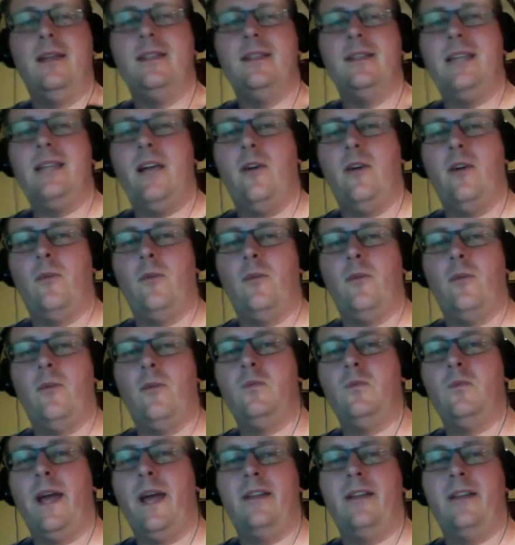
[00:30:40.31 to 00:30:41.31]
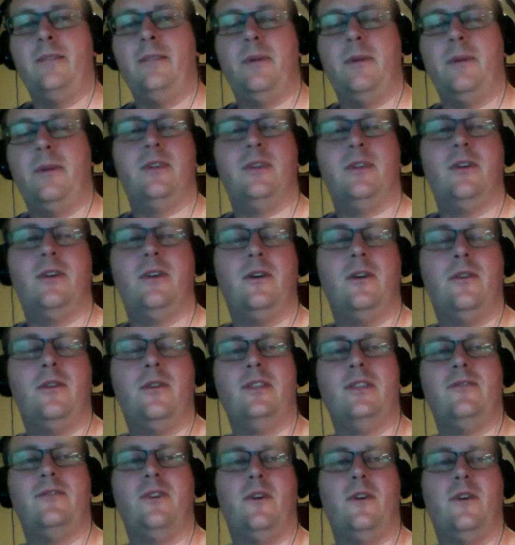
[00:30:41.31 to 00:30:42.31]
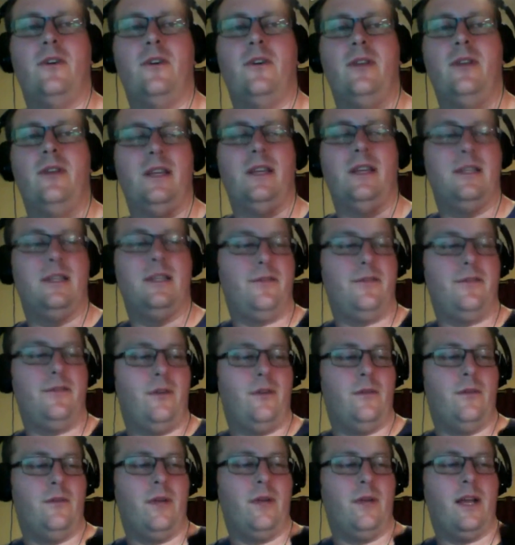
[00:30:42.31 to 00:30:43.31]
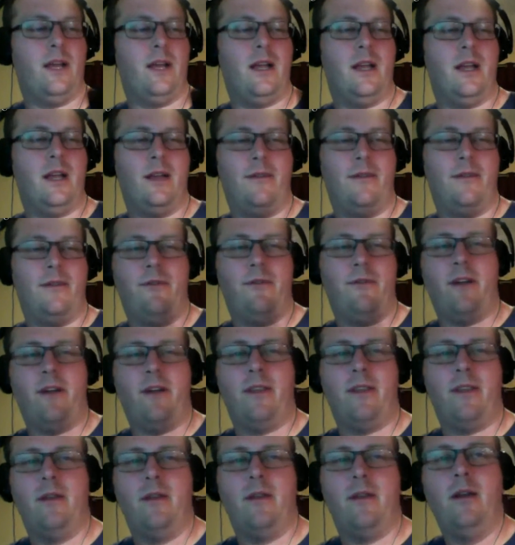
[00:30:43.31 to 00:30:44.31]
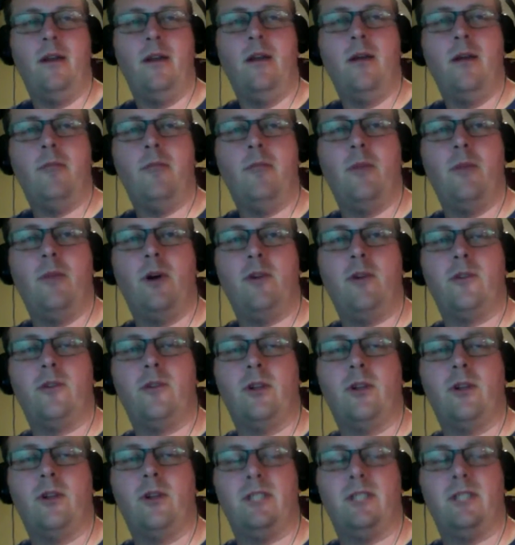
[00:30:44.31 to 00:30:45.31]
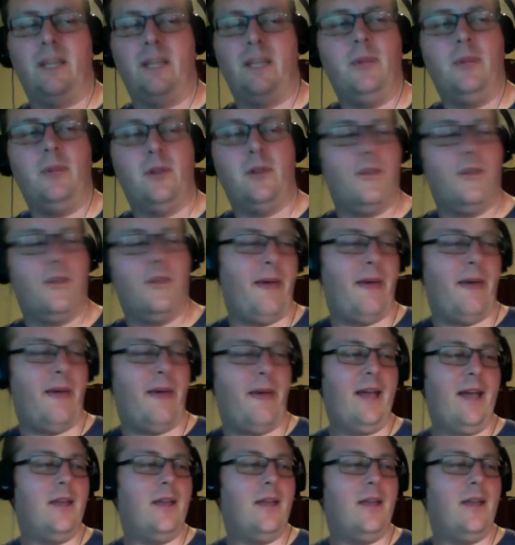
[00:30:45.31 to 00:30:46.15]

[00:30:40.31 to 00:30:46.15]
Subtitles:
tell which way you're supposed to hold this phone is if you look at it and if you find the Motorola dimple on the back.